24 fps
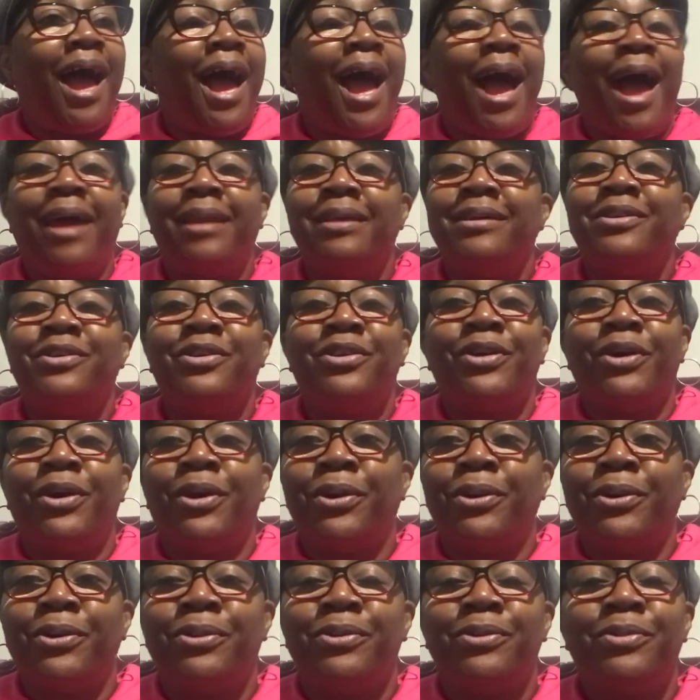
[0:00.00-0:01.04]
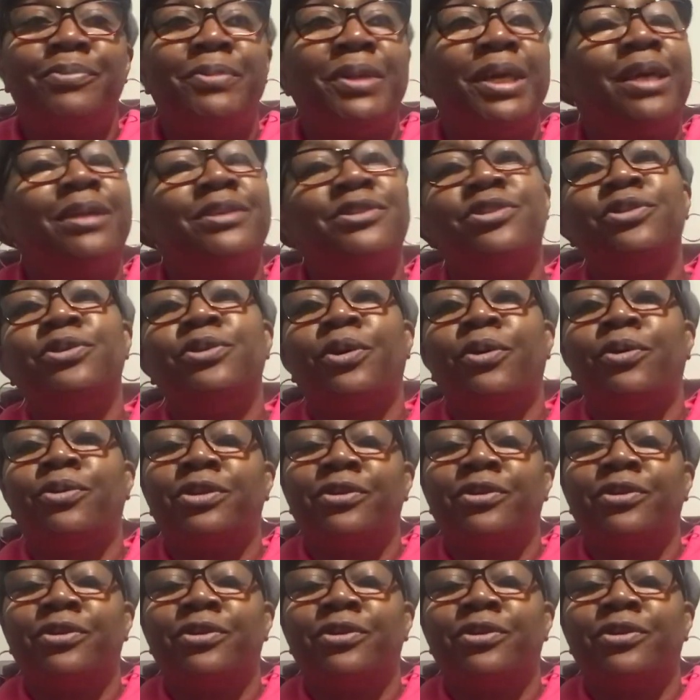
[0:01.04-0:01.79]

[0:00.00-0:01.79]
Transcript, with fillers: I didn't know, because you know,